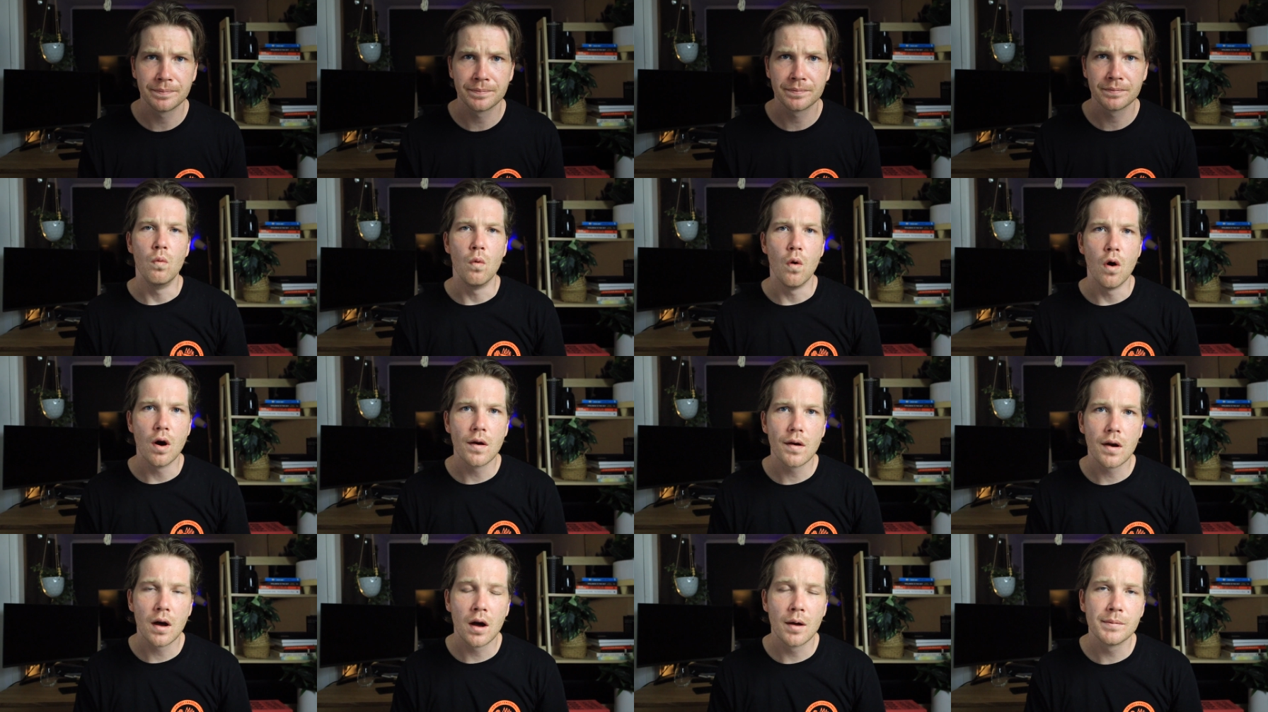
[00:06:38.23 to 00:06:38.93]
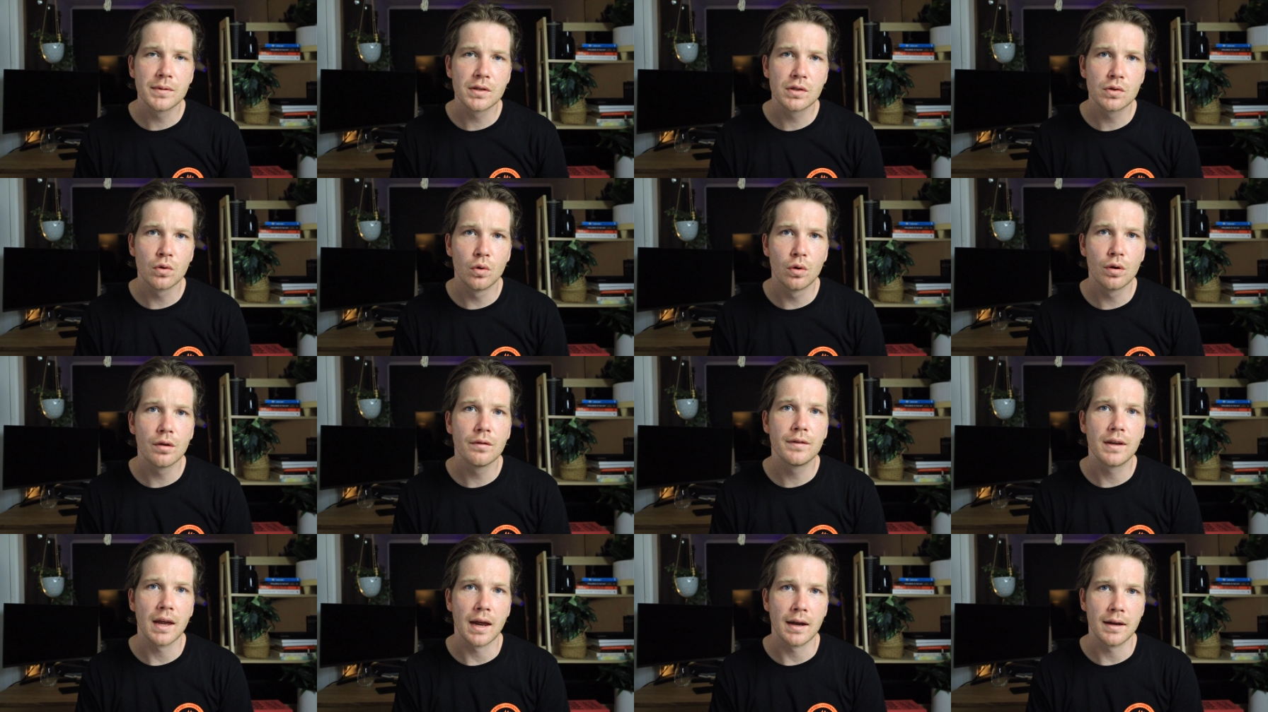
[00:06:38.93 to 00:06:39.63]
What I'm sort
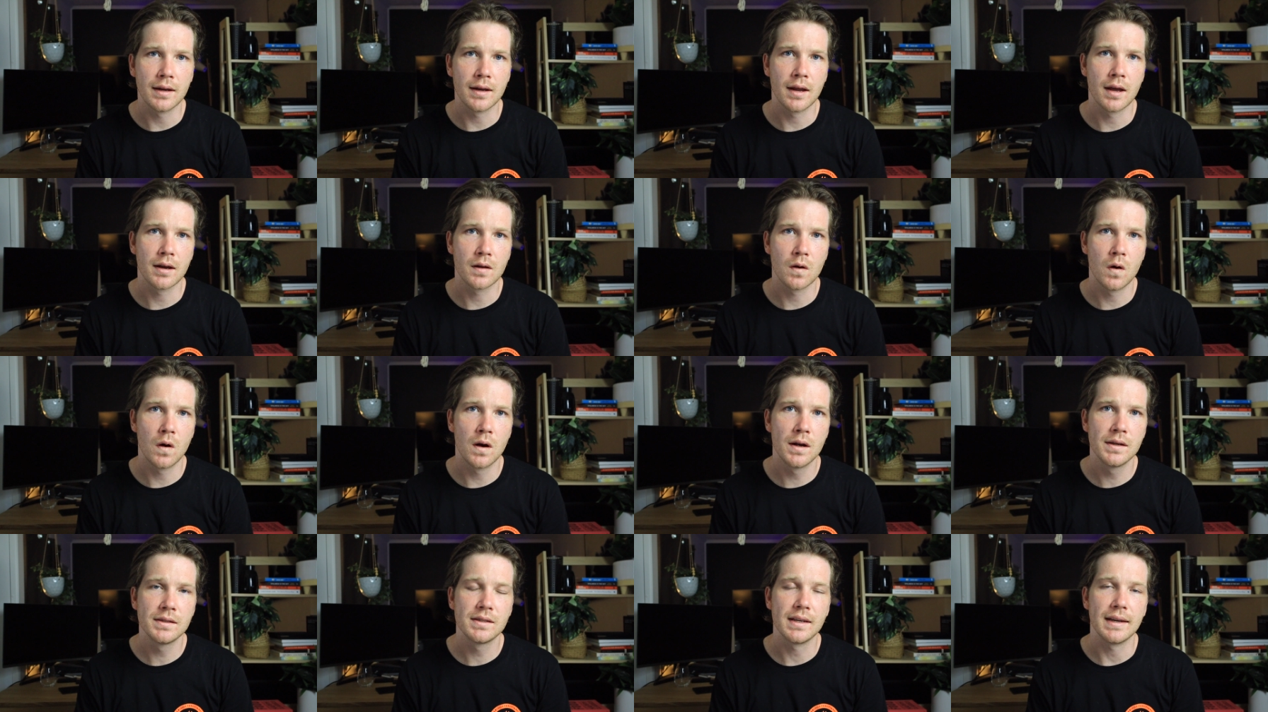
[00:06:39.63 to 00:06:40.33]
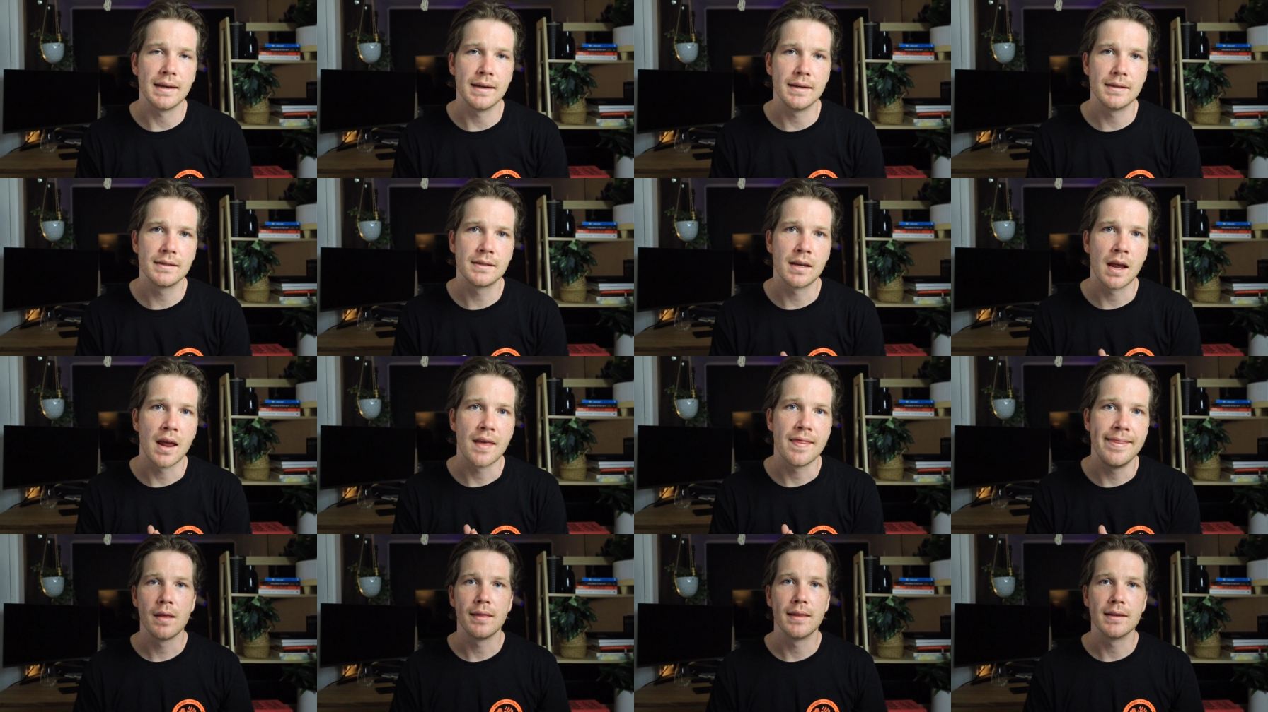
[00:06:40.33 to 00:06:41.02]
of getting at, guys, is
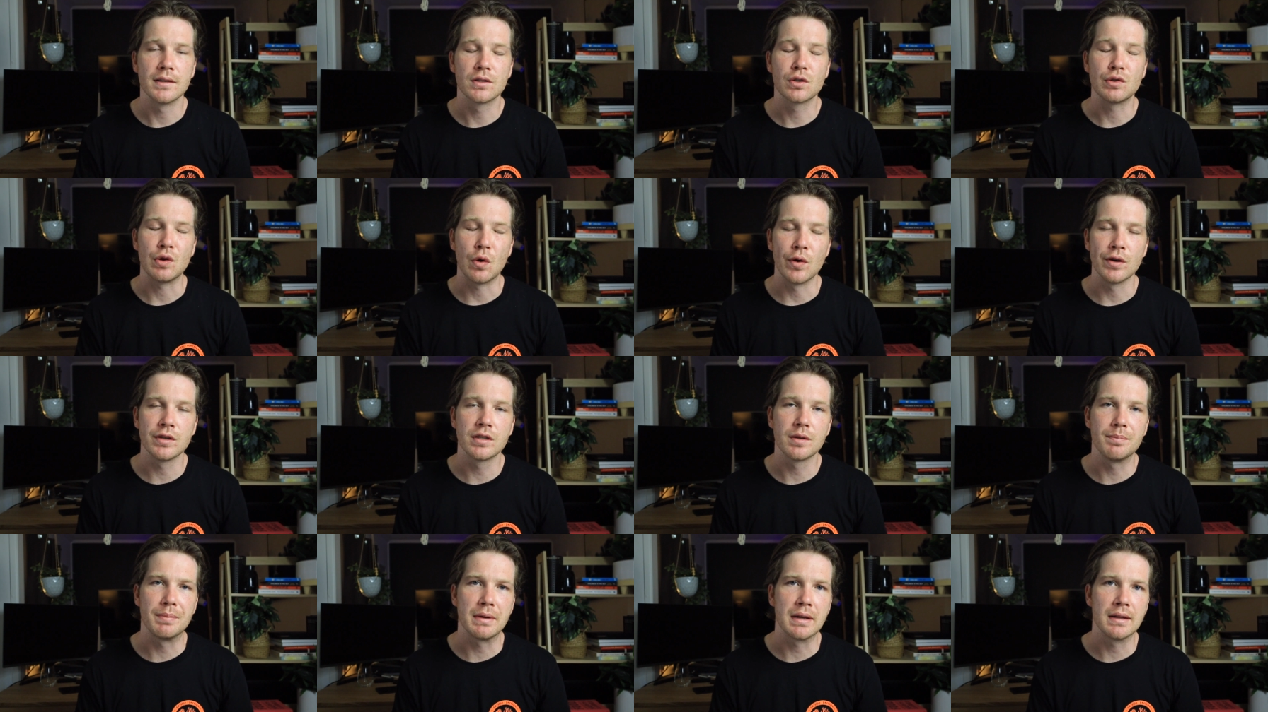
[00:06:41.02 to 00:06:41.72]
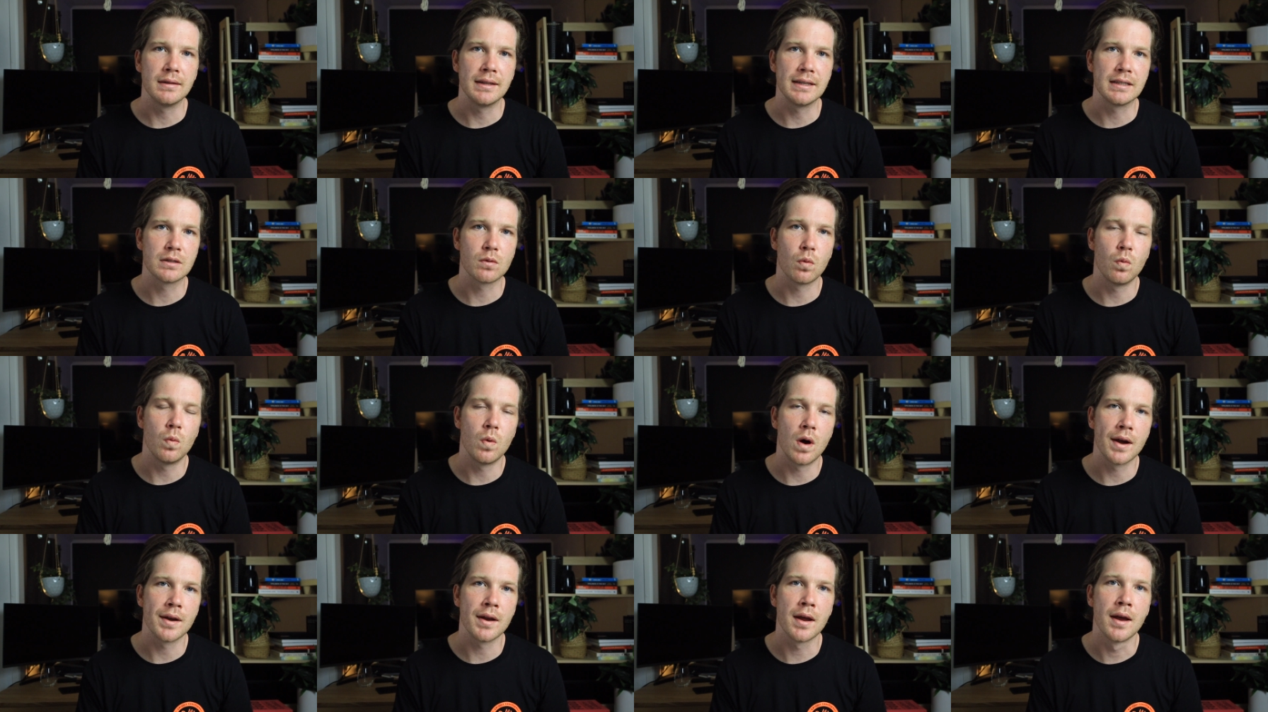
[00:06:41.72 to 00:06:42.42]
there's going to be at least
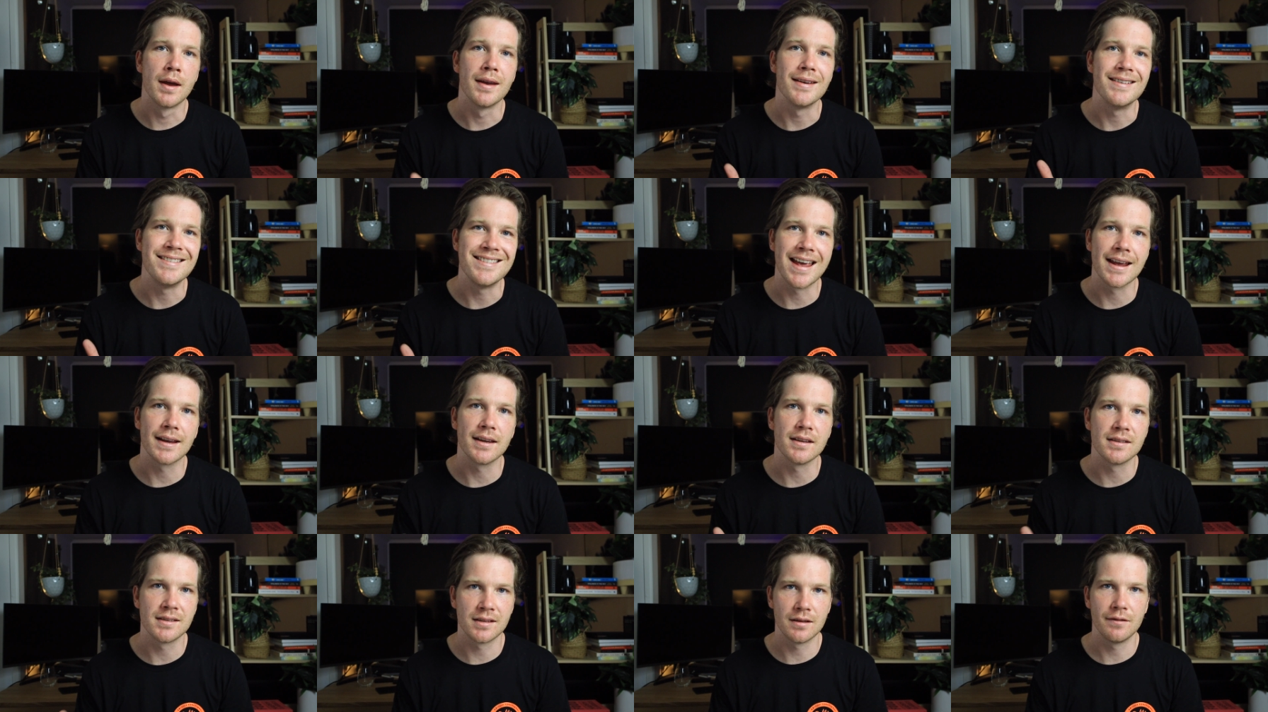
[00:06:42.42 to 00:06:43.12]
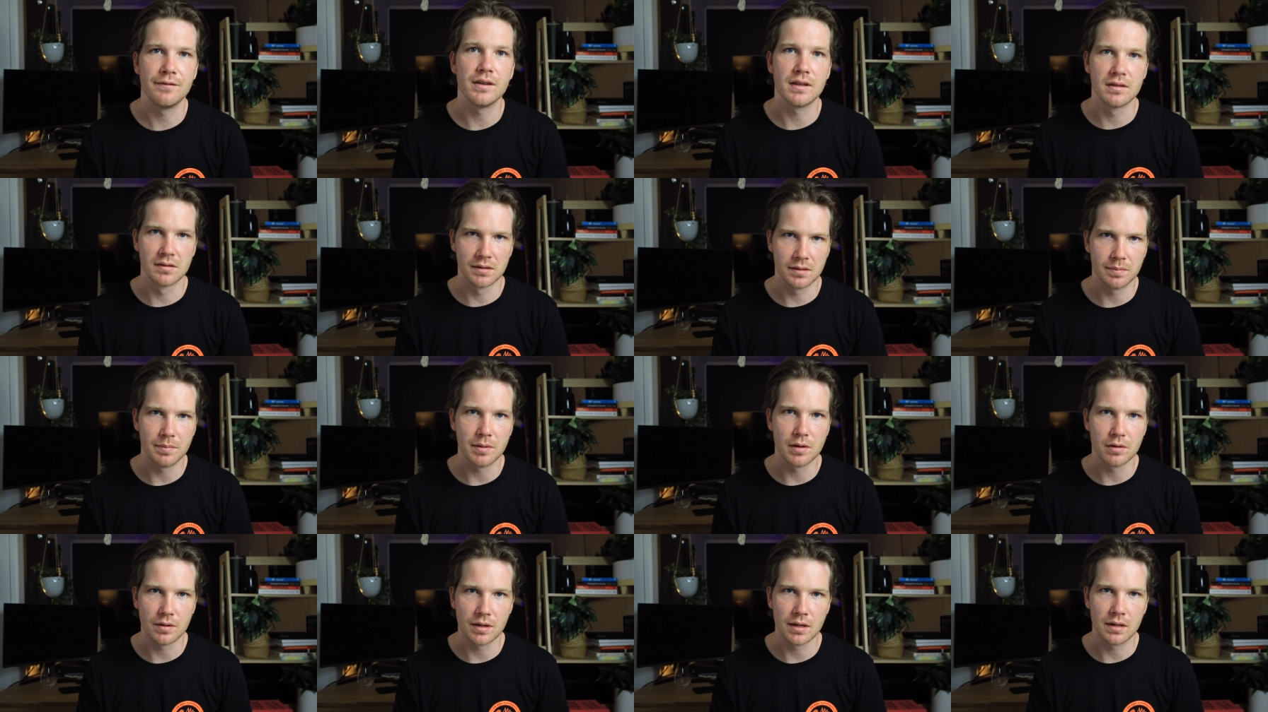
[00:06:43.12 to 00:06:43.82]
one negative
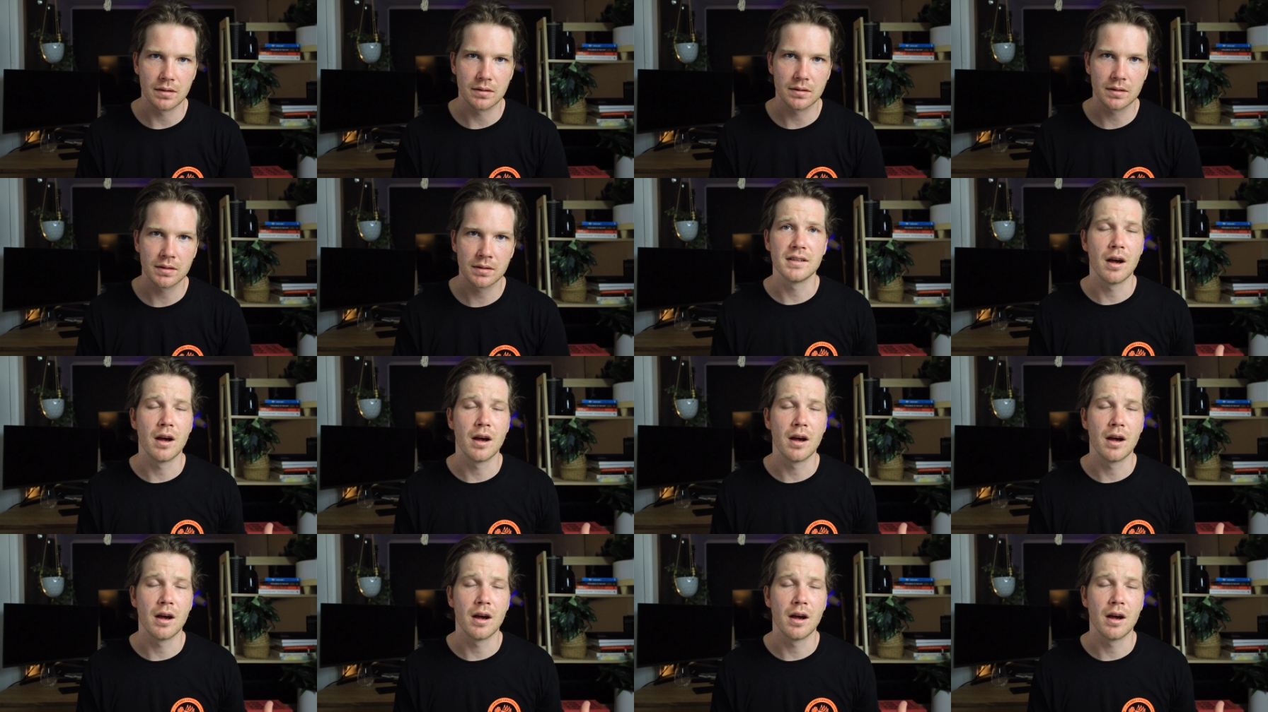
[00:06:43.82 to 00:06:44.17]
experience.